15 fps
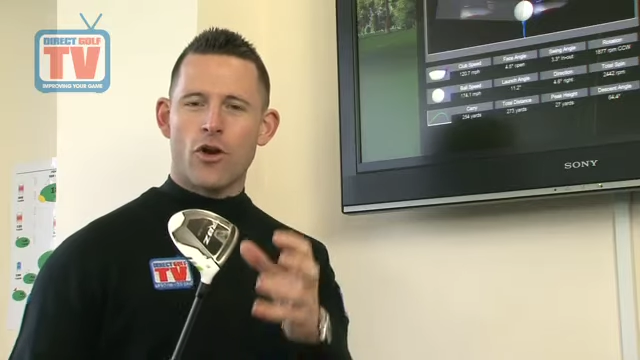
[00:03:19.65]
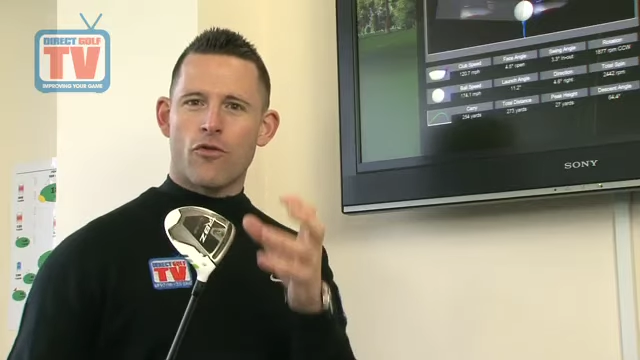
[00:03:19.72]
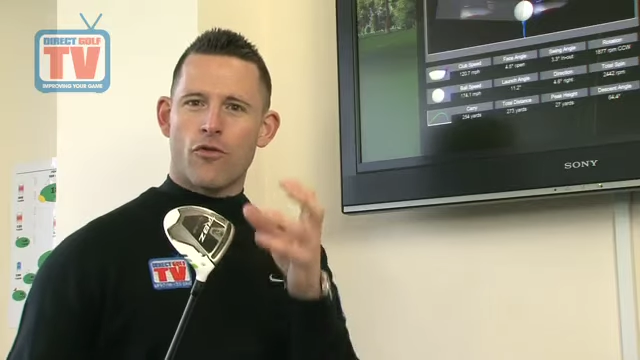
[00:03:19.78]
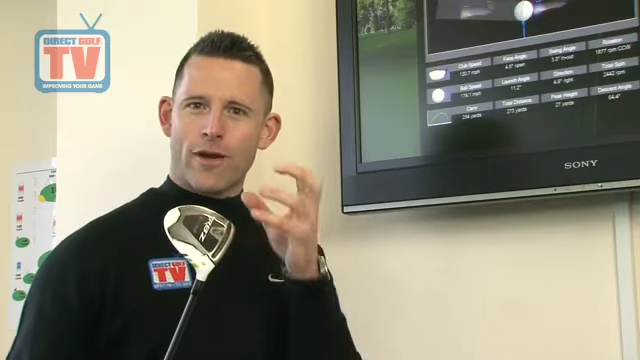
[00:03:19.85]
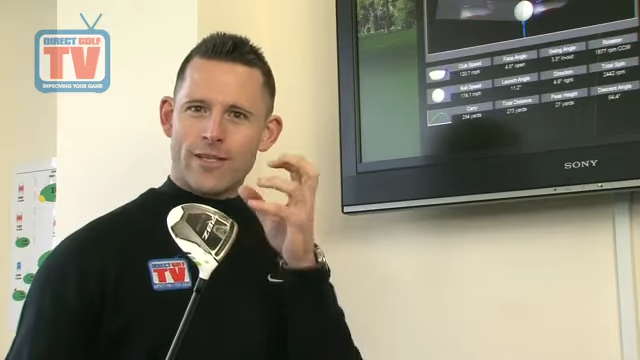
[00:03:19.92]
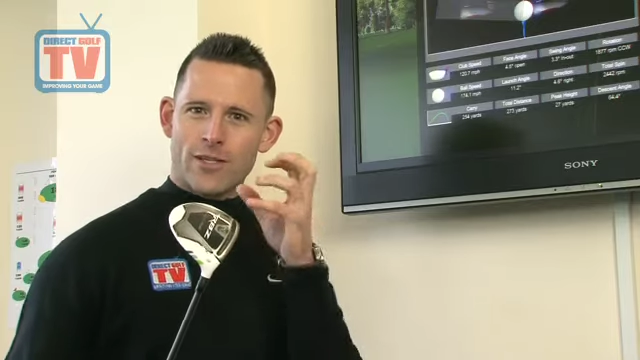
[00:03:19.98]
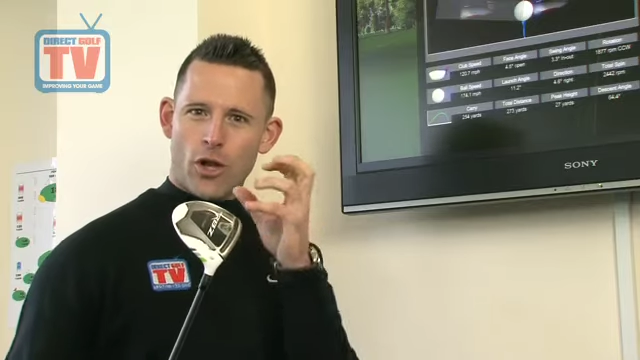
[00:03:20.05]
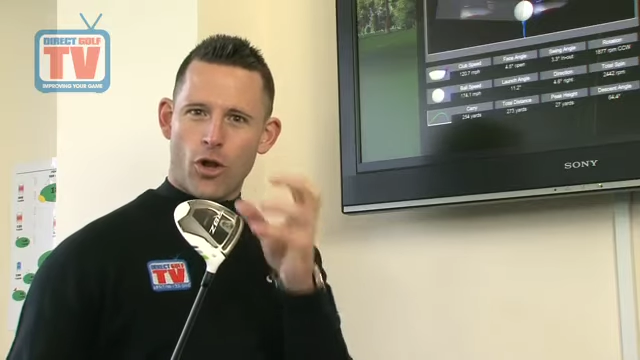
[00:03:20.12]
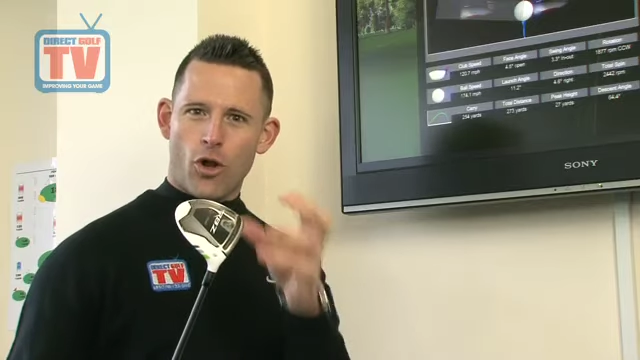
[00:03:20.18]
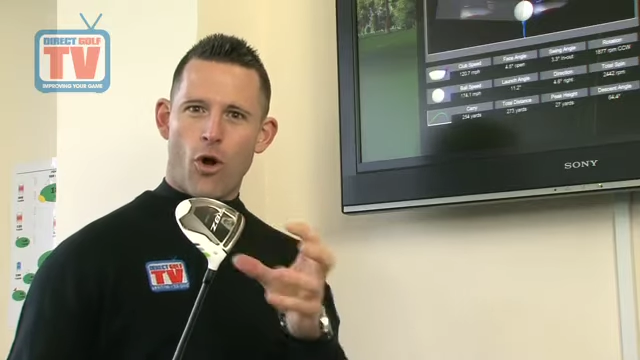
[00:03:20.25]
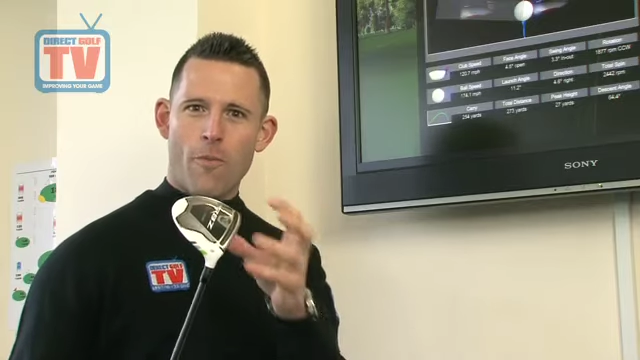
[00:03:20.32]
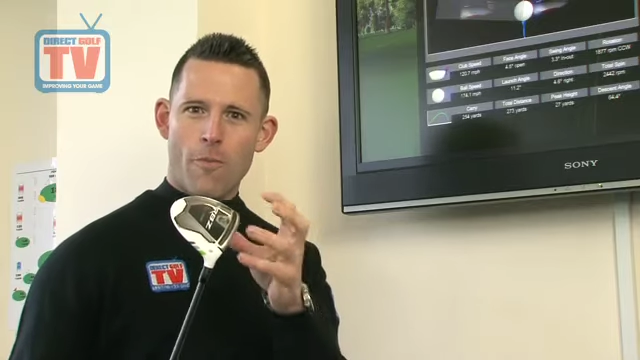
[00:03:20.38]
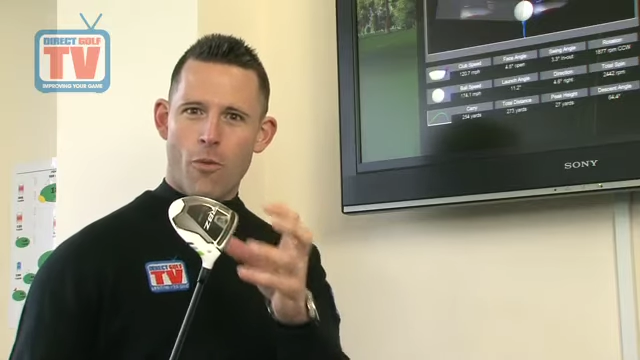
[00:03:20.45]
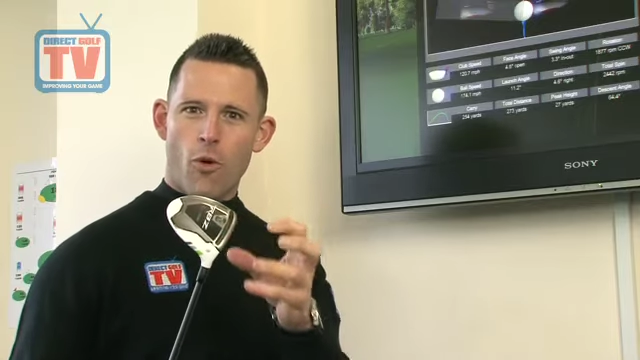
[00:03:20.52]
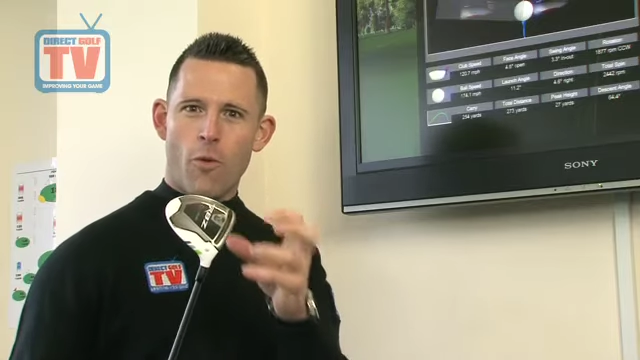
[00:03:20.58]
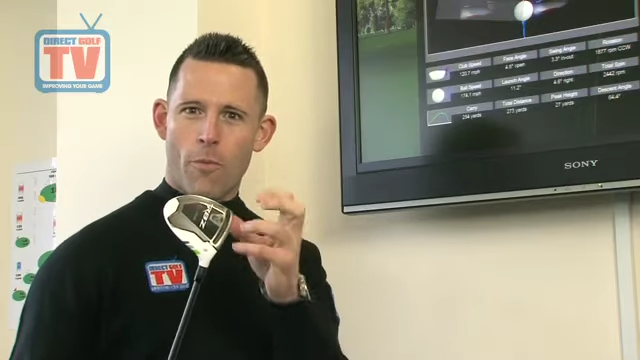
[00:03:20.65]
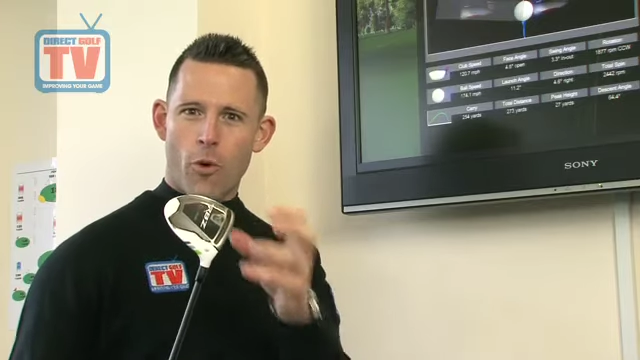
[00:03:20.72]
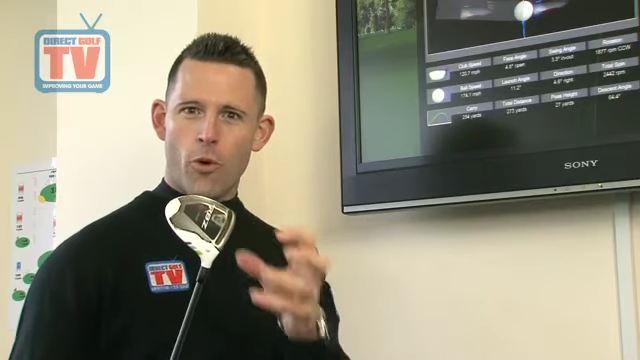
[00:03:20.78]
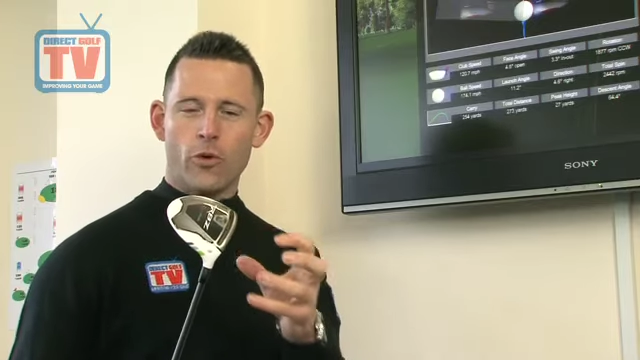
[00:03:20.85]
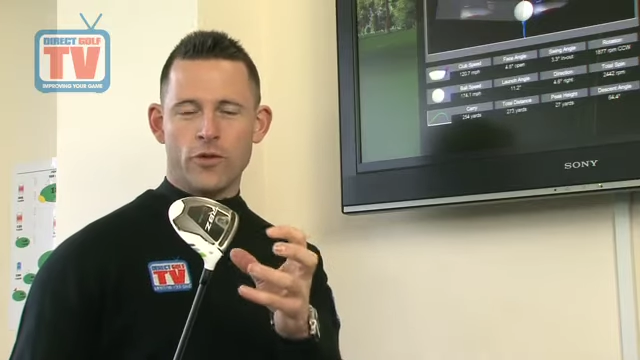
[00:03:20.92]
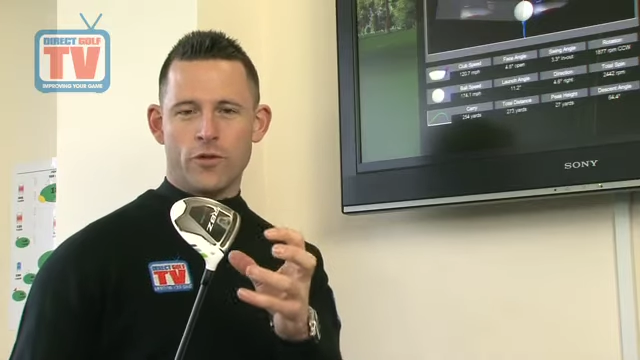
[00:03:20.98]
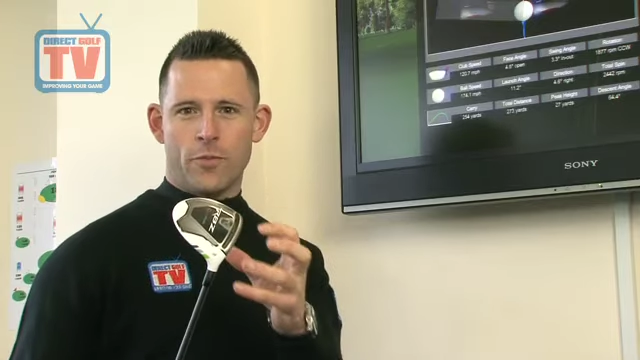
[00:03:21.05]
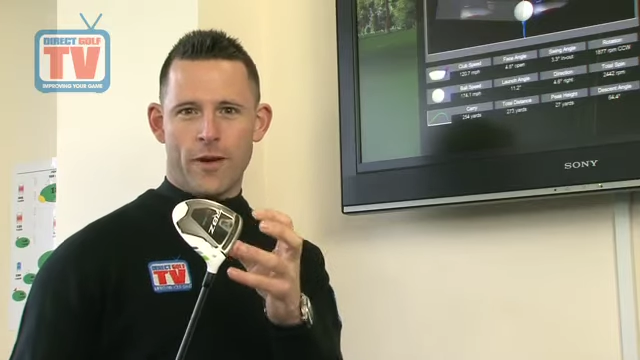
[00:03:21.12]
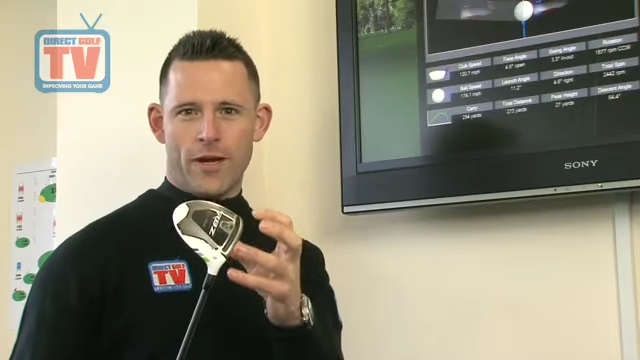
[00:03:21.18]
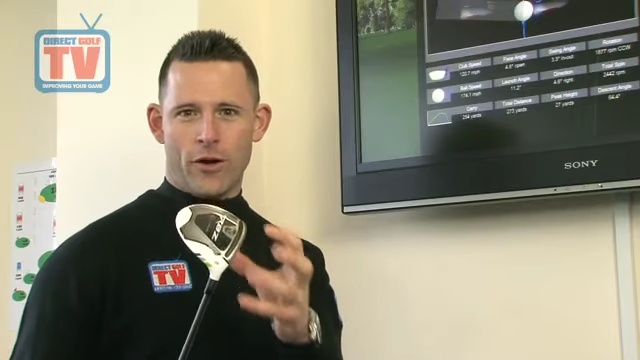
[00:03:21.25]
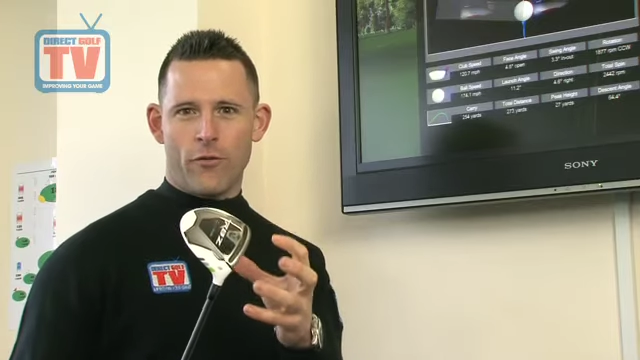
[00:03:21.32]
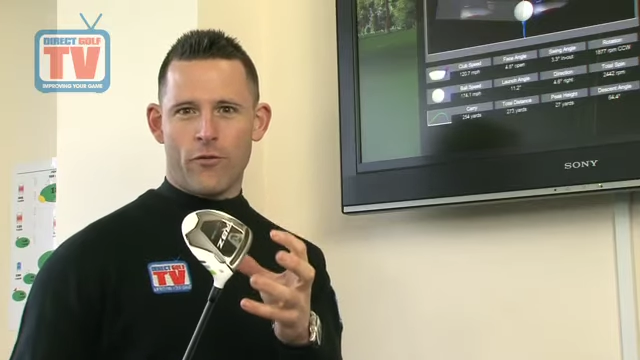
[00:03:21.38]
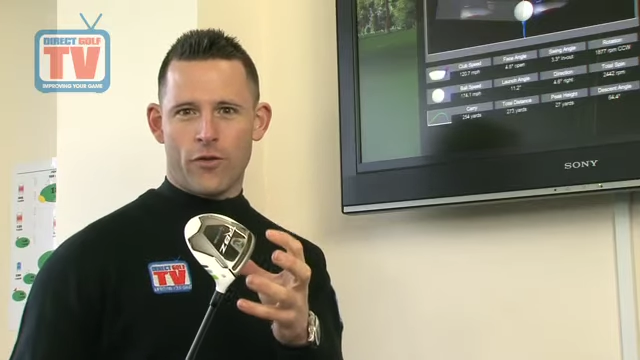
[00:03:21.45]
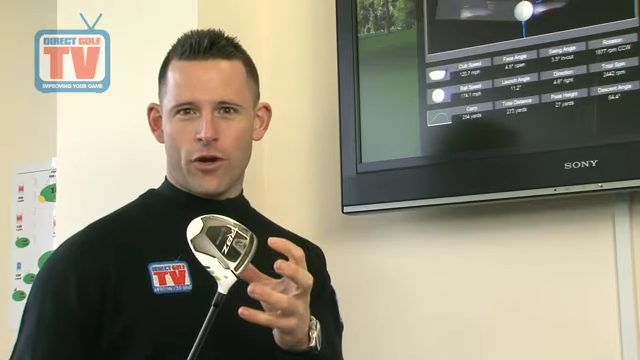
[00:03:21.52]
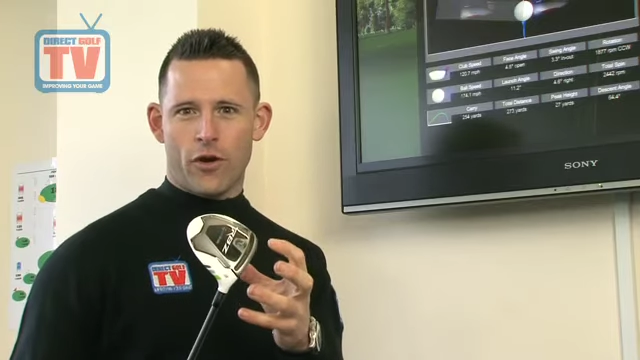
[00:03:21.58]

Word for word: creates a lot more ball speed off the